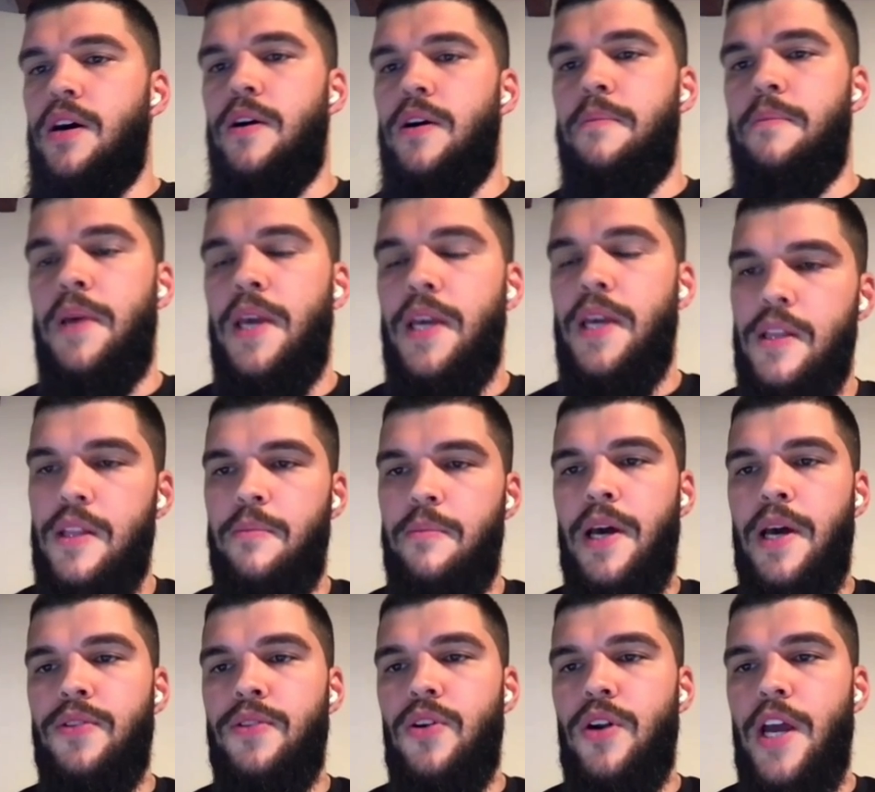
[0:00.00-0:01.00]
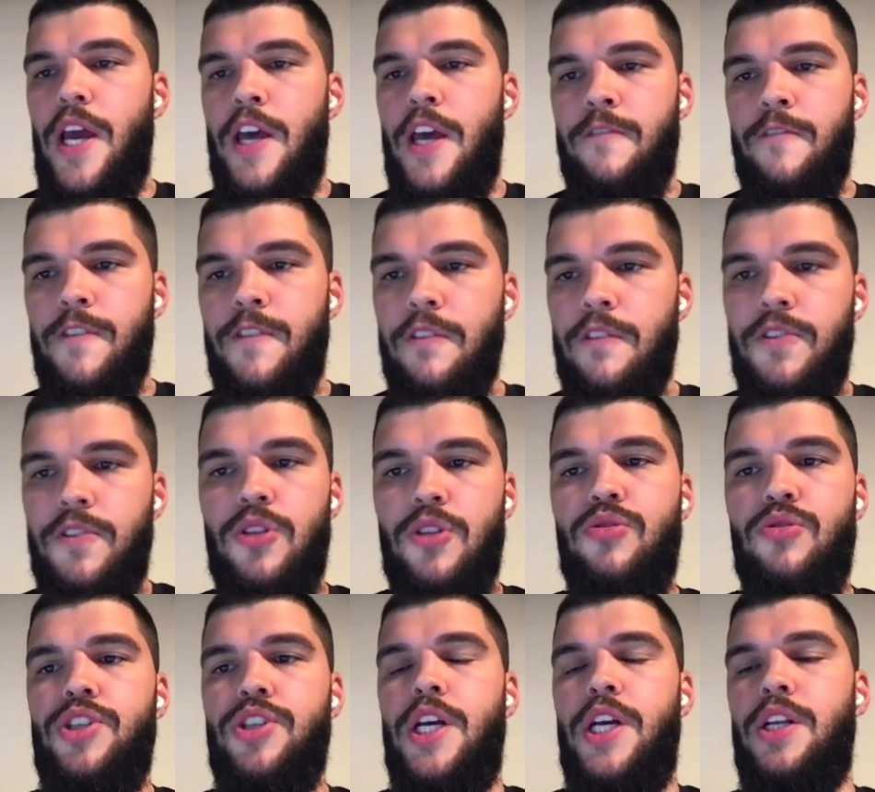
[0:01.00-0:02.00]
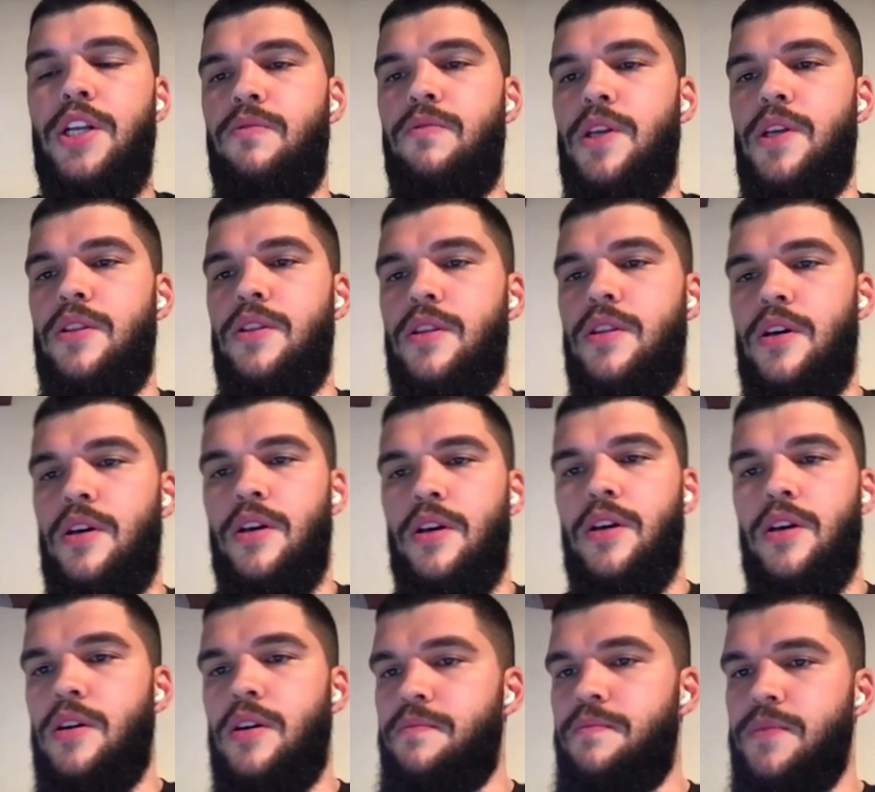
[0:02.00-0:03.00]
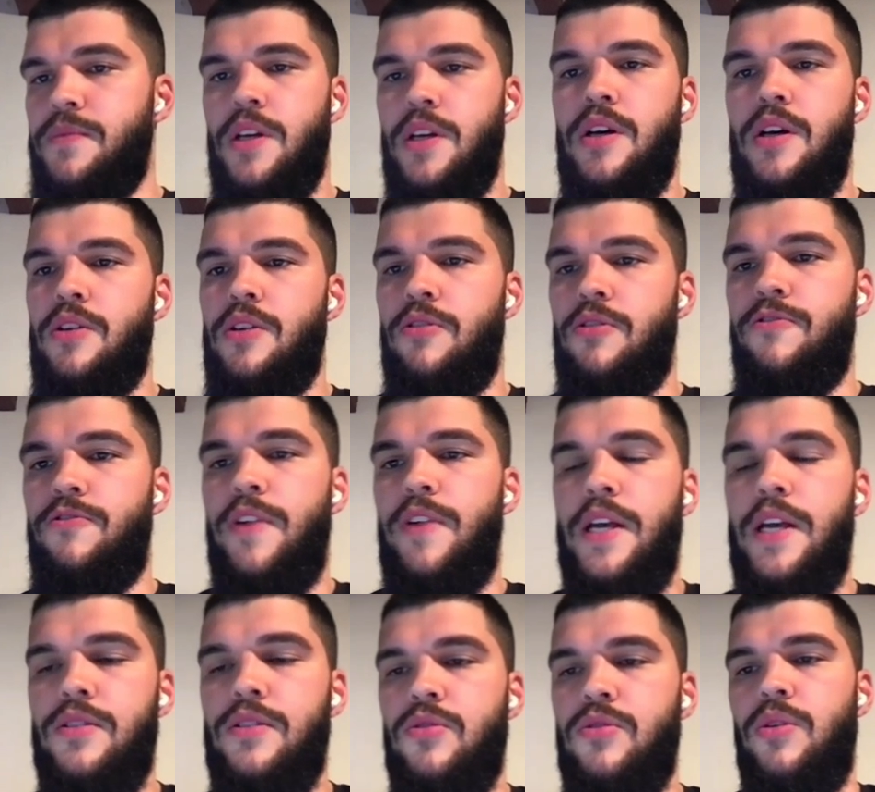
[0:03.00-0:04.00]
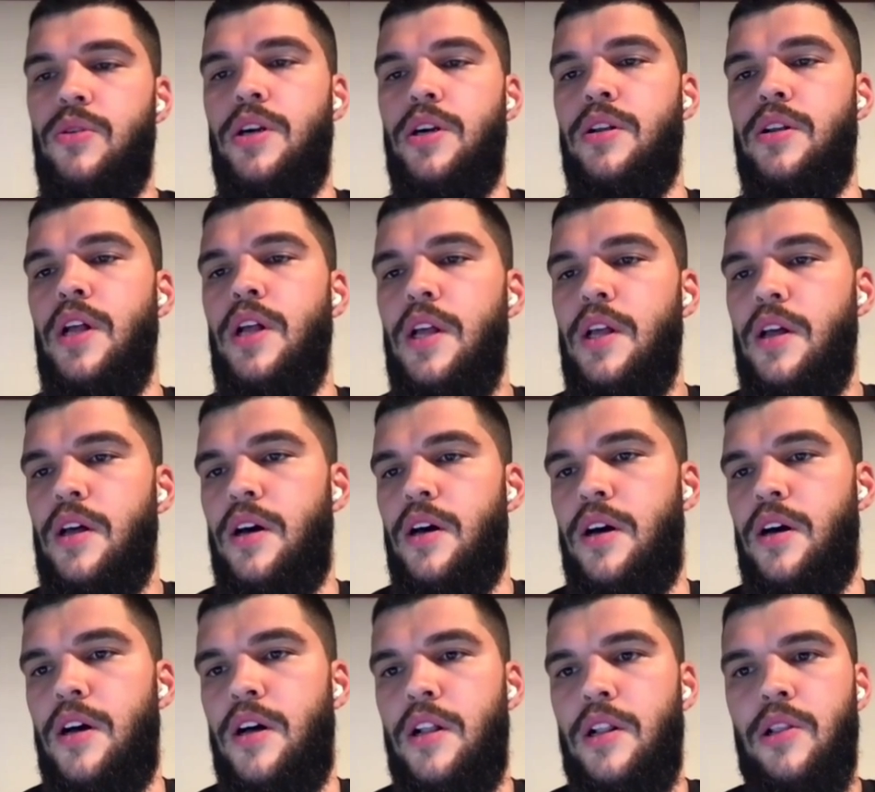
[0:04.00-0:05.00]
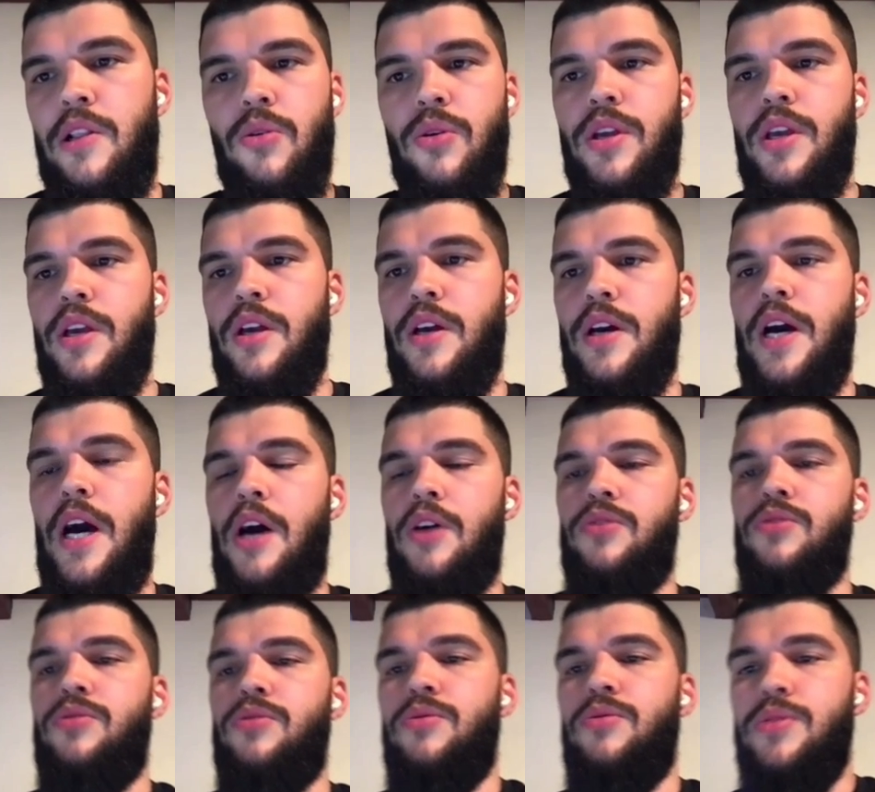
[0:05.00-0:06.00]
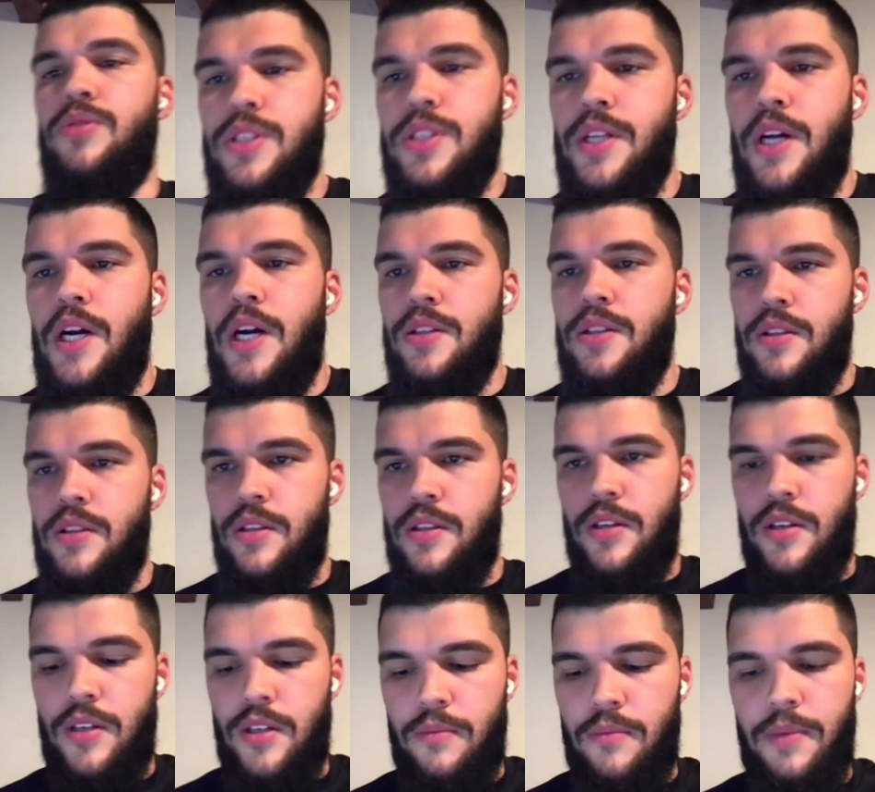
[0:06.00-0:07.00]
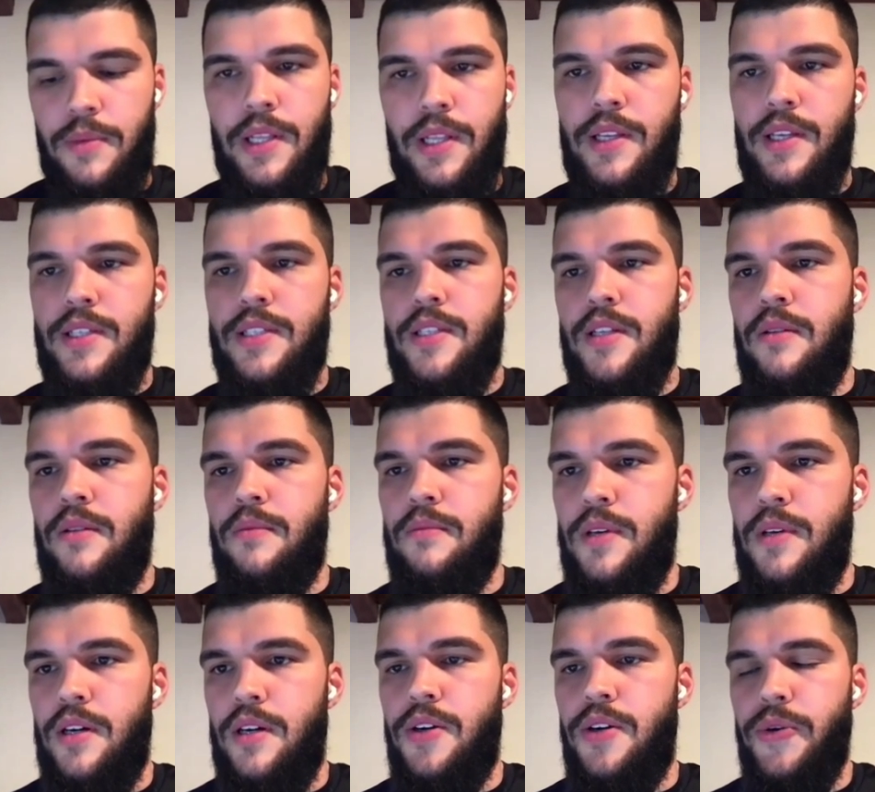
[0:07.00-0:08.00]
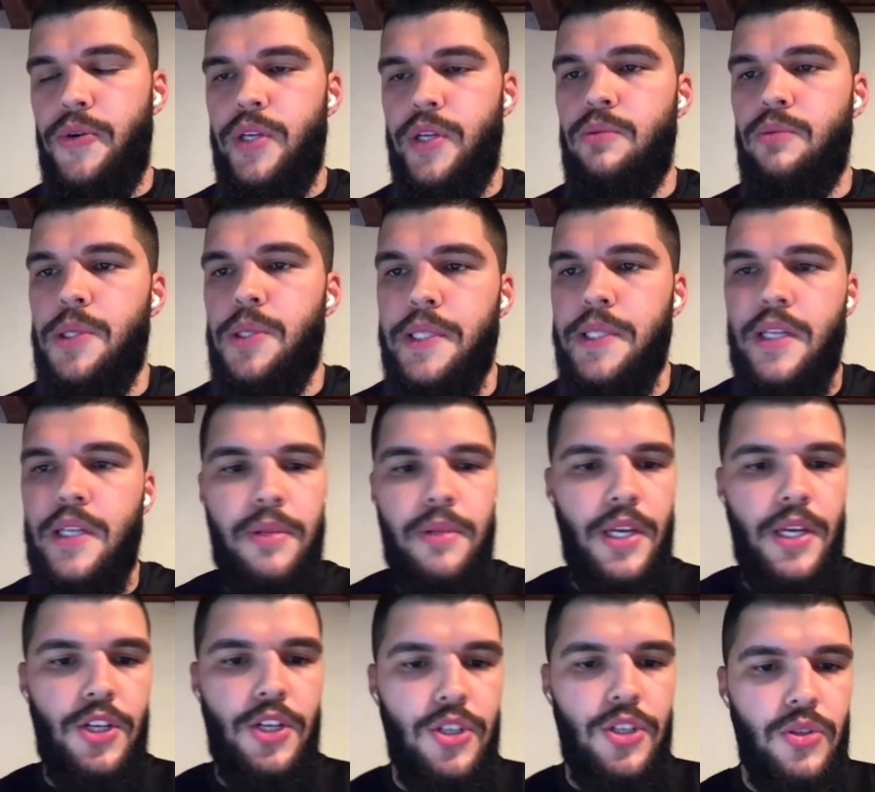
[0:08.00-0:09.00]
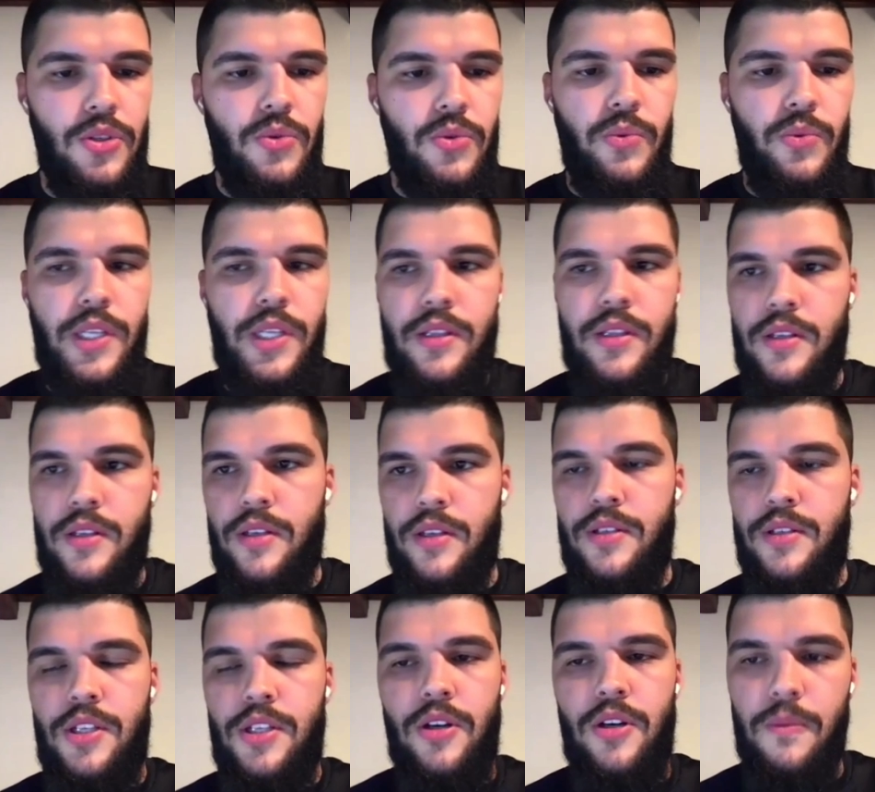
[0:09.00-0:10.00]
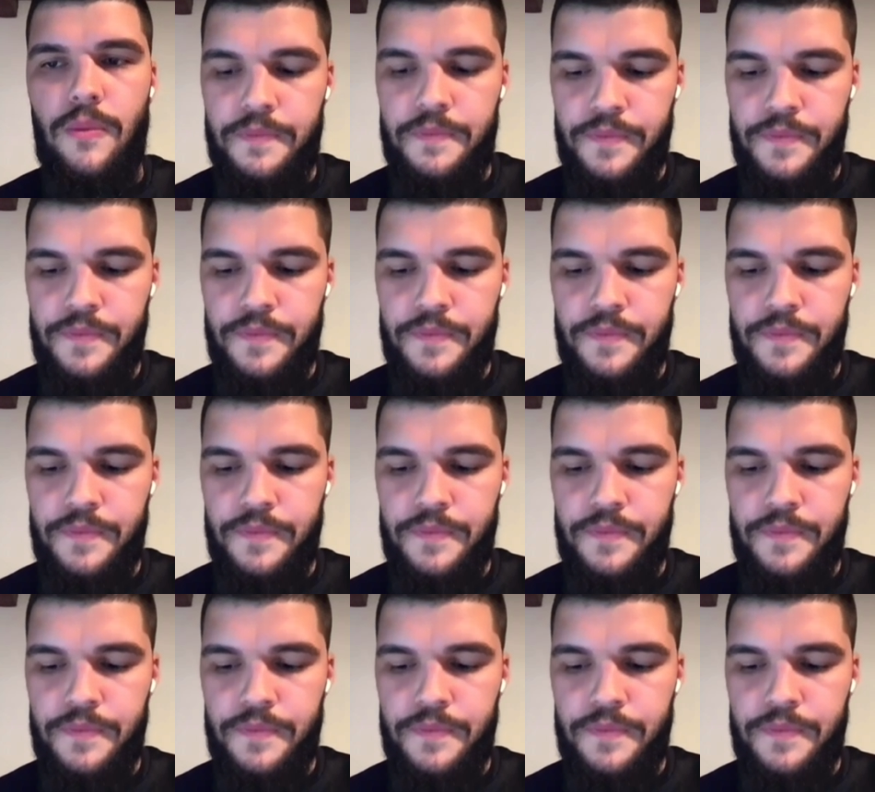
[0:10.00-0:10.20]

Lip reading: make it better, and feel free to share it with your friends who are looking how to start building some real-world applications with ZIO.